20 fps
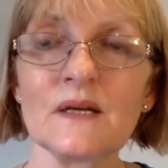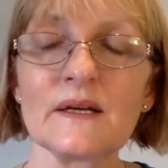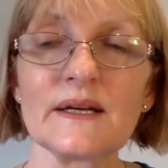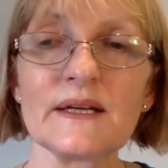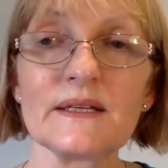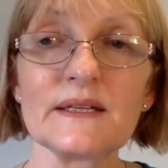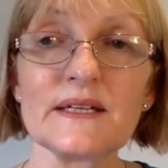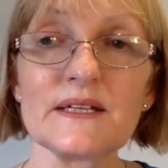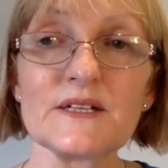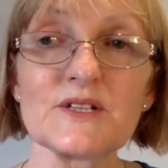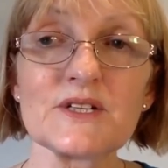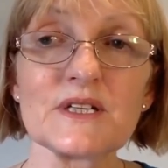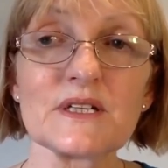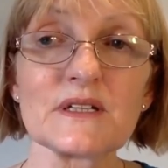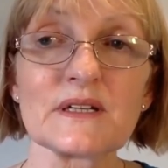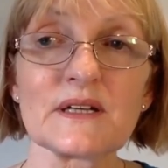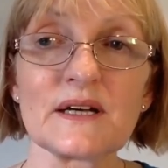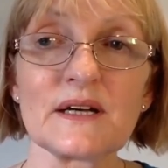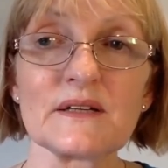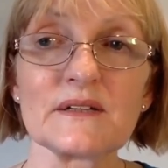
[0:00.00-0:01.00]
In each
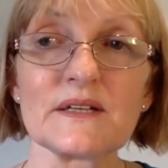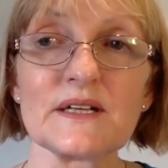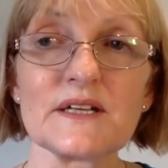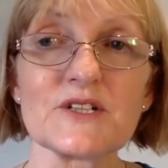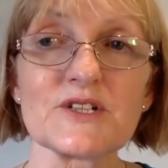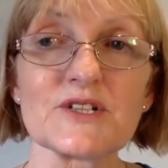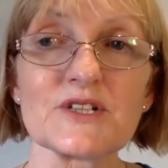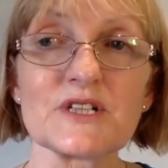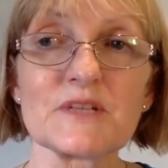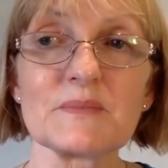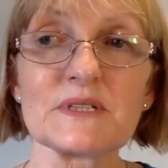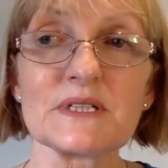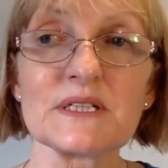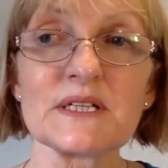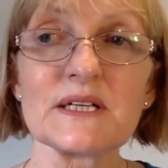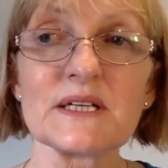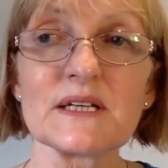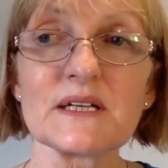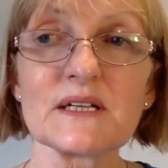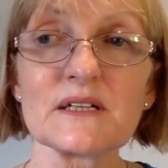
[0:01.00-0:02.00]
incarnation, a
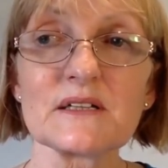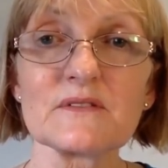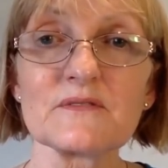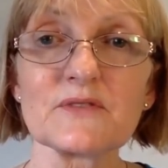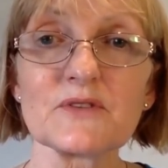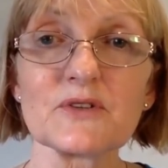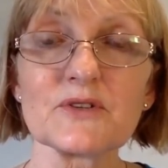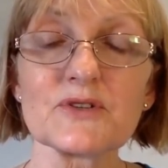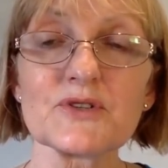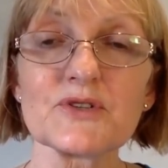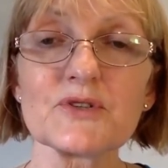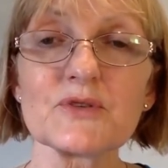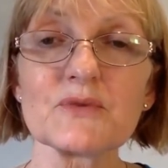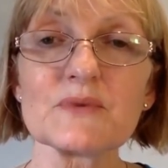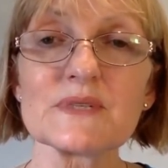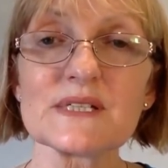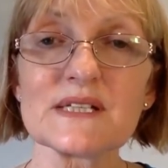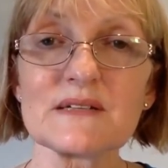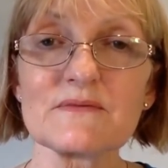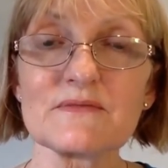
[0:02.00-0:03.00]
particular virtue
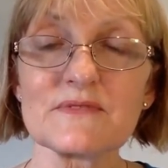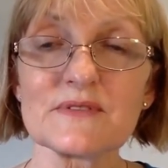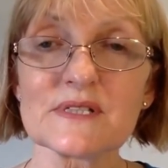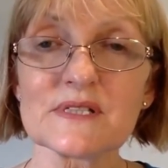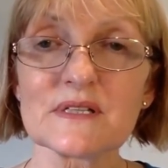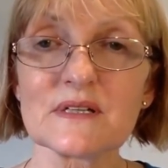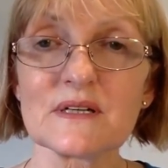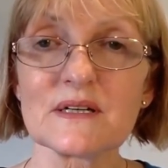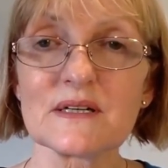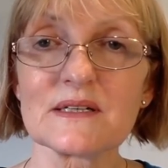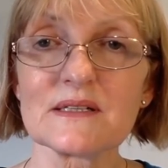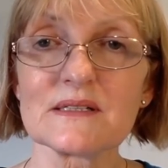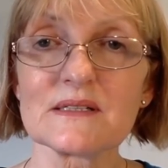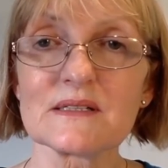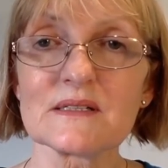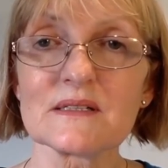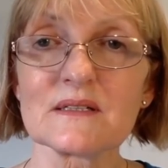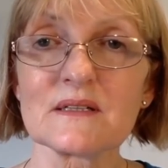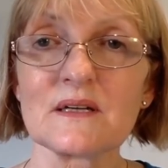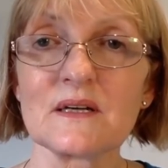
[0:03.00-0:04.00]
was
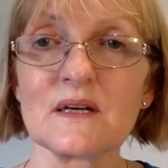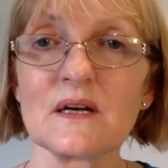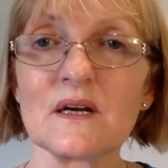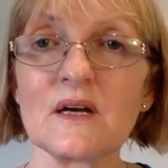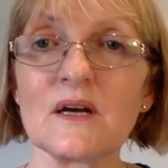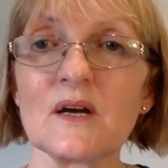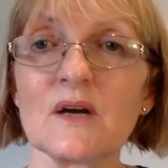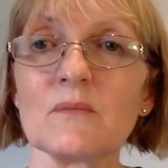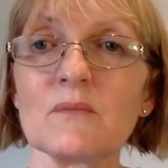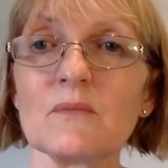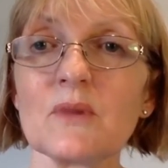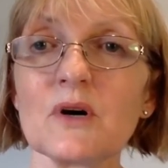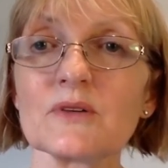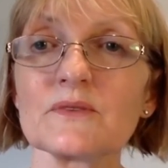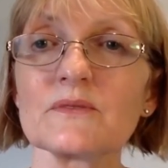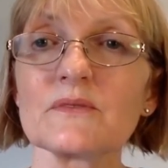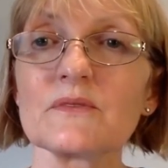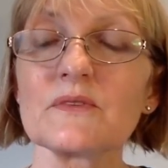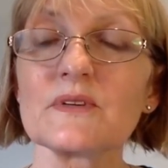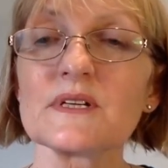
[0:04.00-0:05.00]
emphasized.
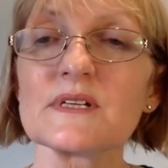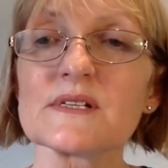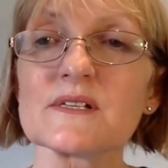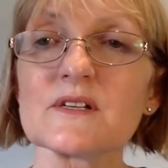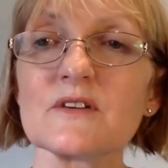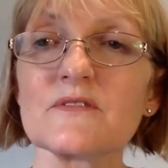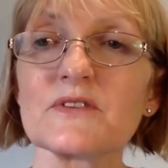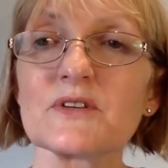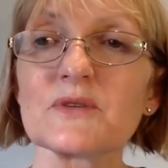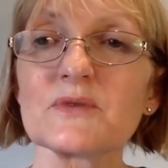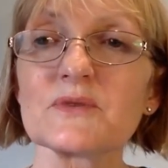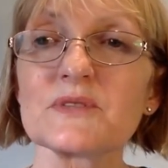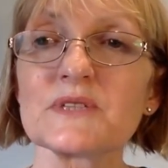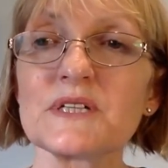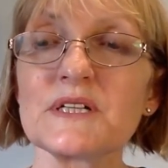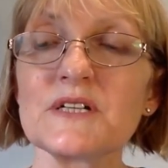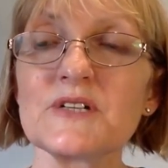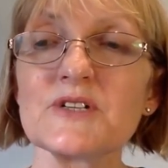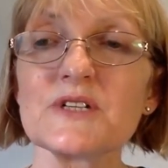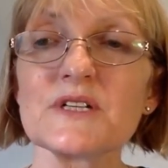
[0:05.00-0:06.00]
Modern theosophical
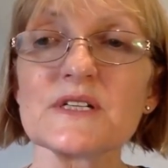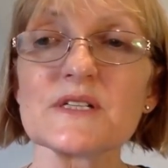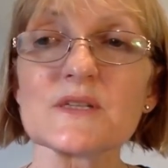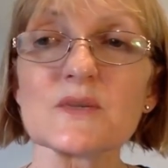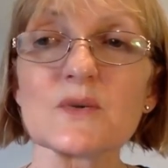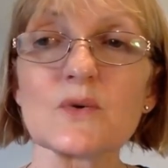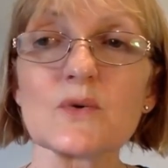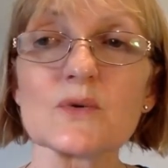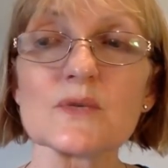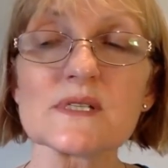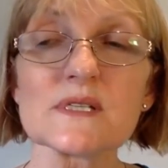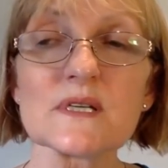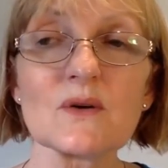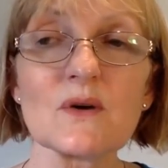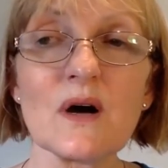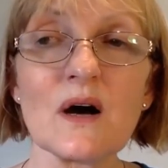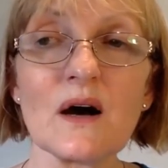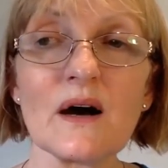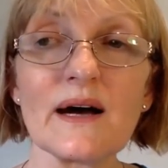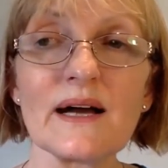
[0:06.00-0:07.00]
teachings also
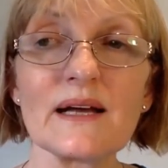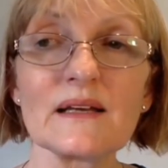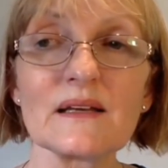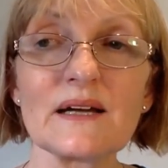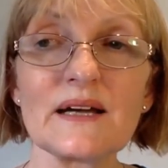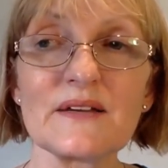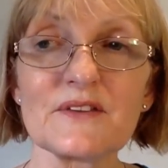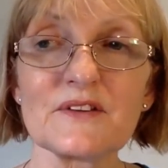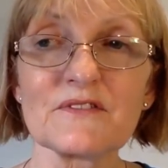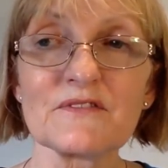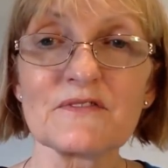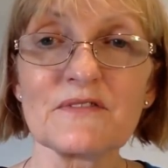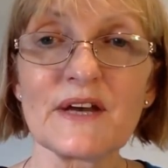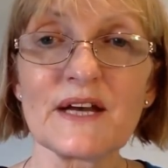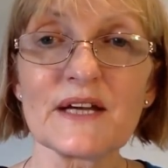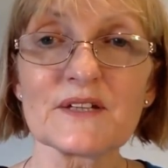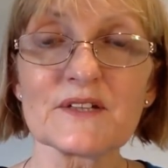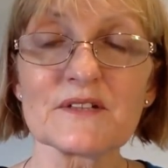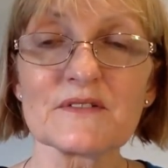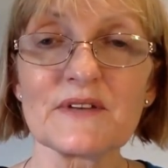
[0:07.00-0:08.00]
highlight the
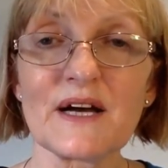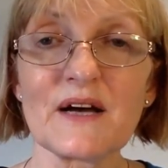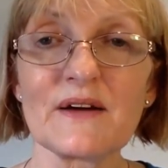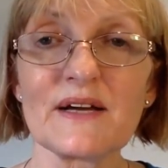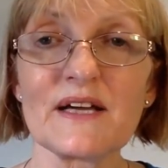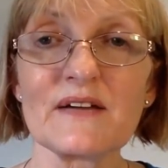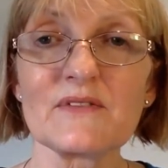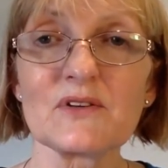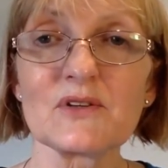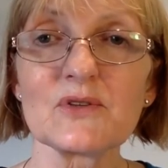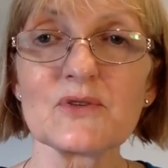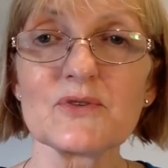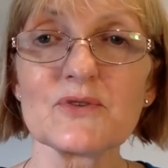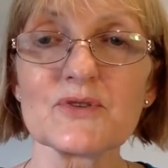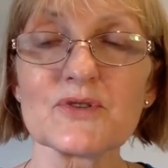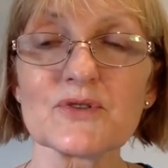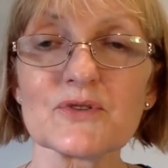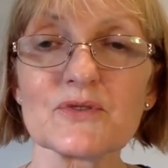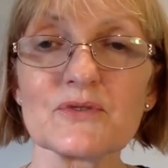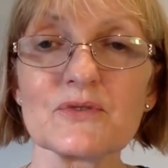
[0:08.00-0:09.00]
fact of our
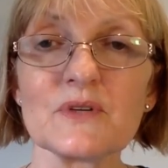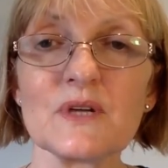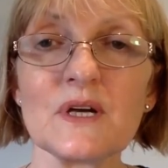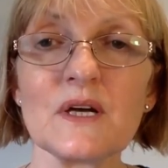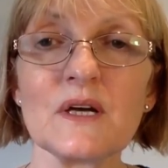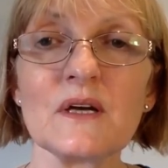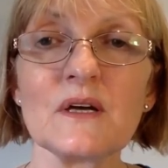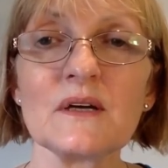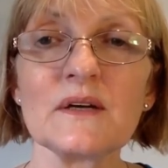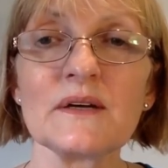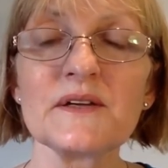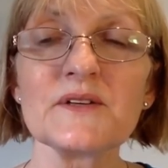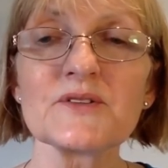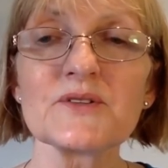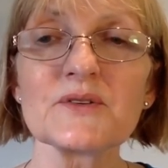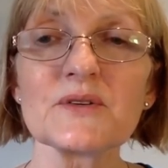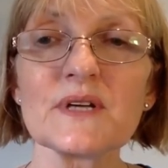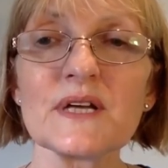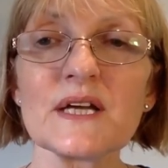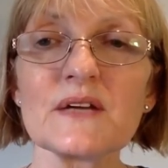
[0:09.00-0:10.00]
evolution
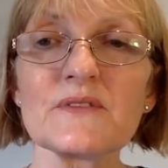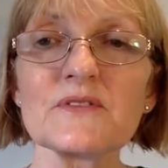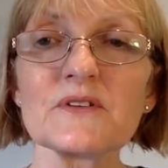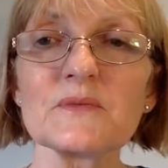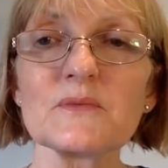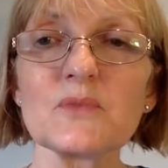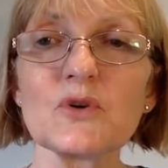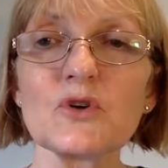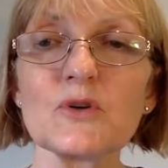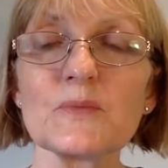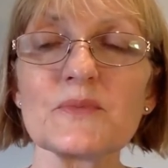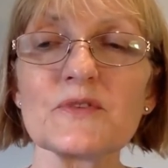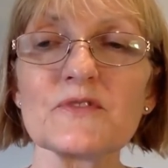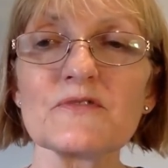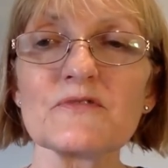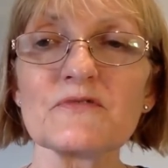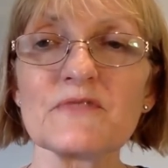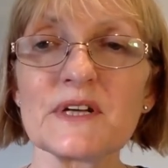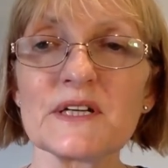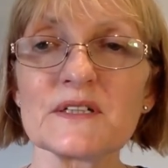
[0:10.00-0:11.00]
into ever more
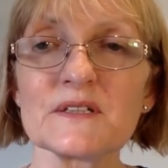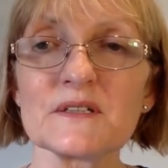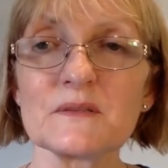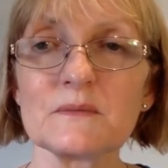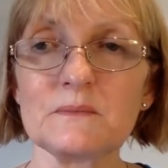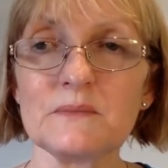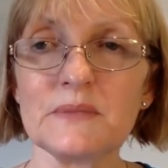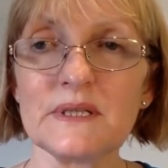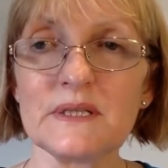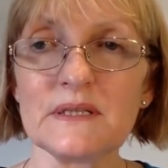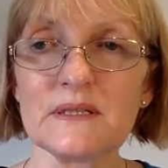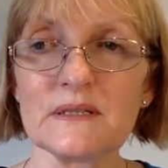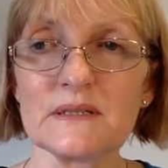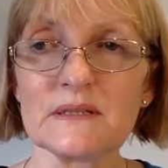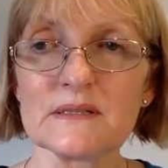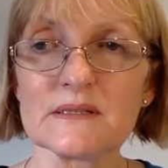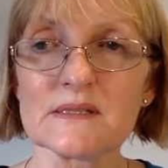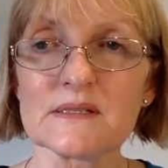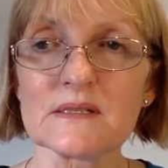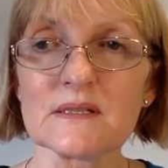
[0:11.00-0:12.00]
perfected
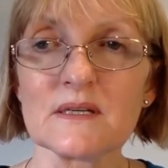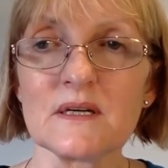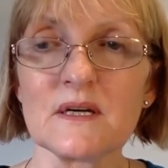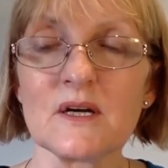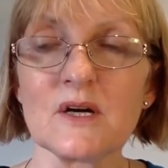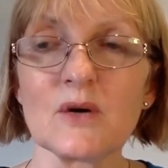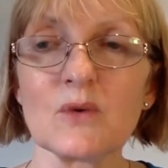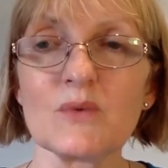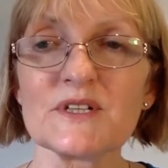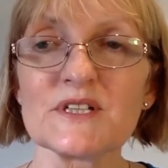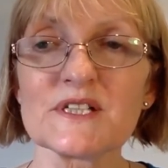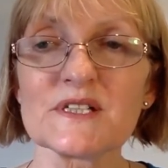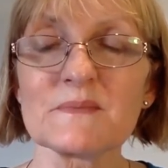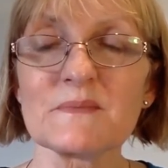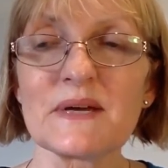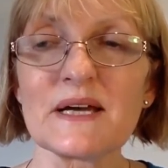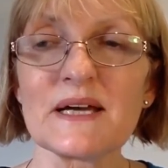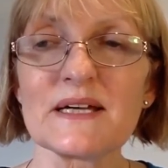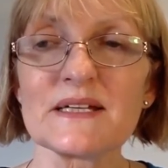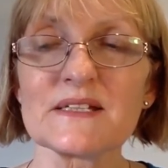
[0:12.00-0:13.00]
beings, which
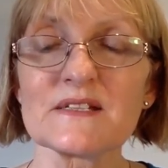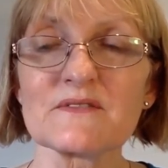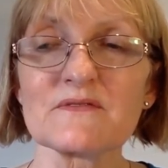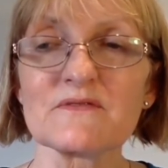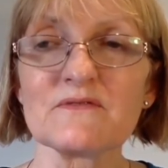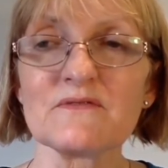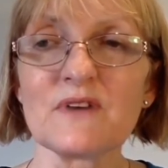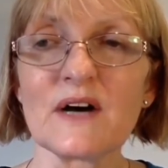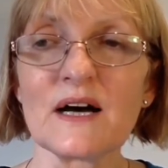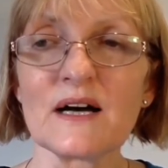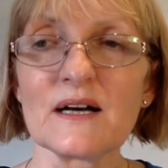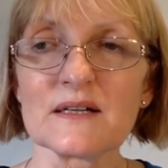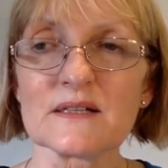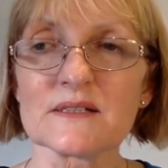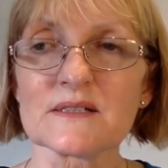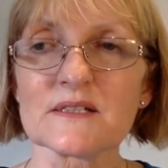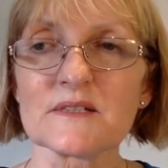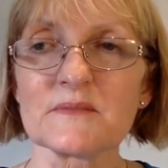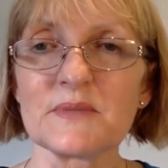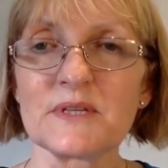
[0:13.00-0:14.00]
spans
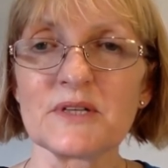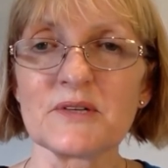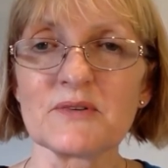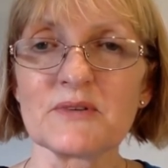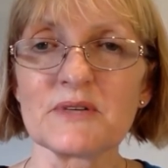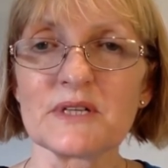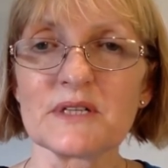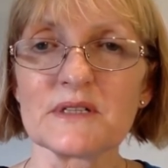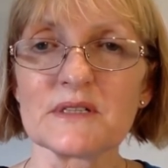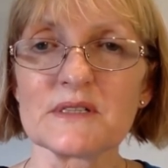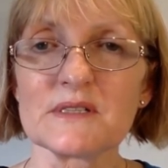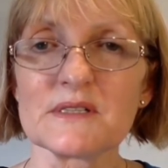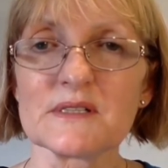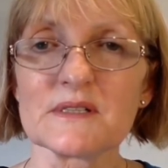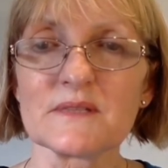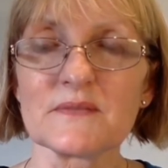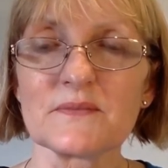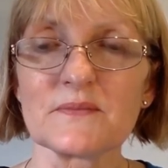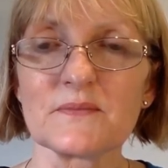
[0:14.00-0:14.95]
vast periods.